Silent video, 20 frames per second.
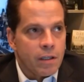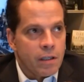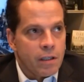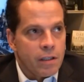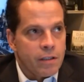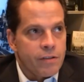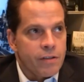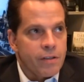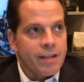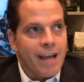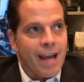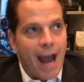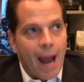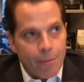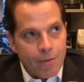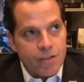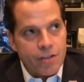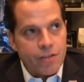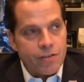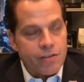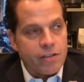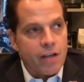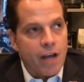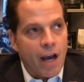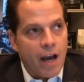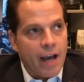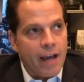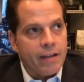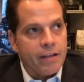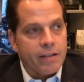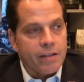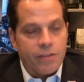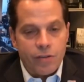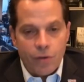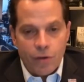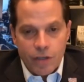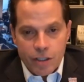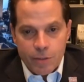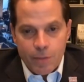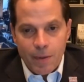to the opposite side and
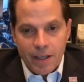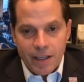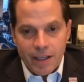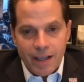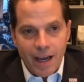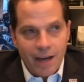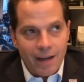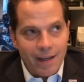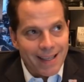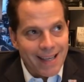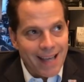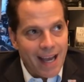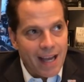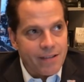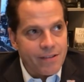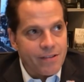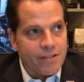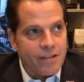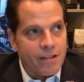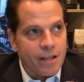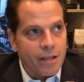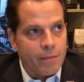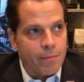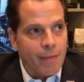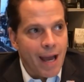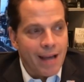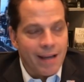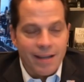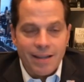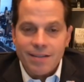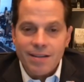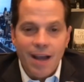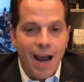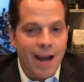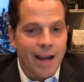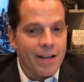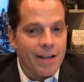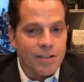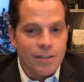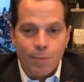started speaking out against him at his
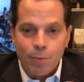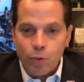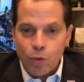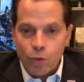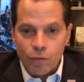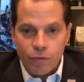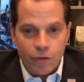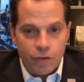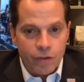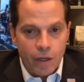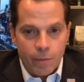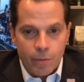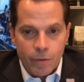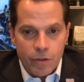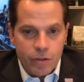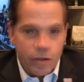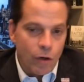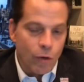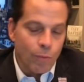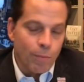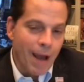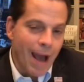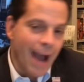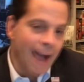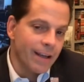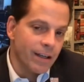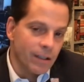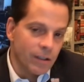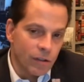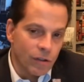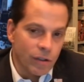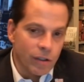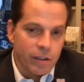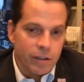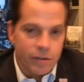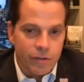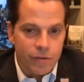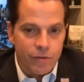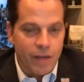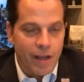highest approval numbers. Go back and
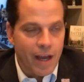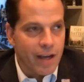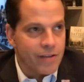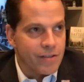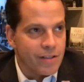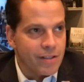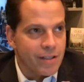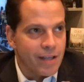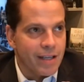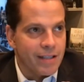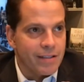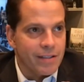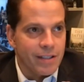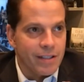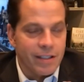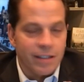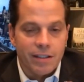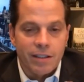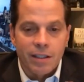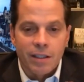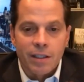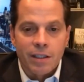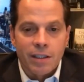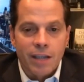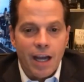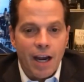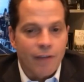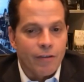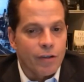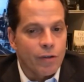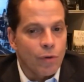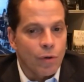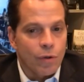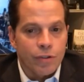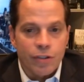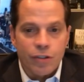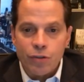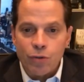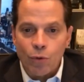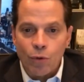look, 2019,
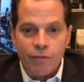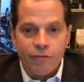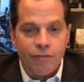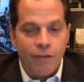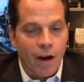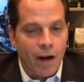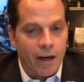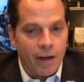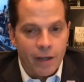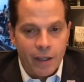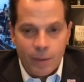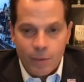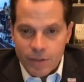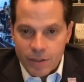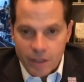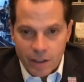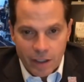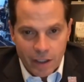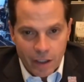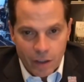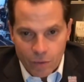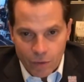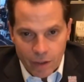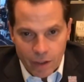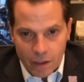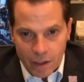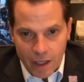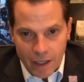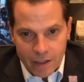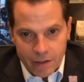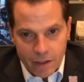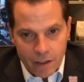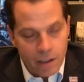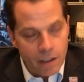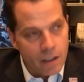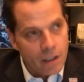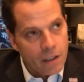everyone surefire he was going to get reelected.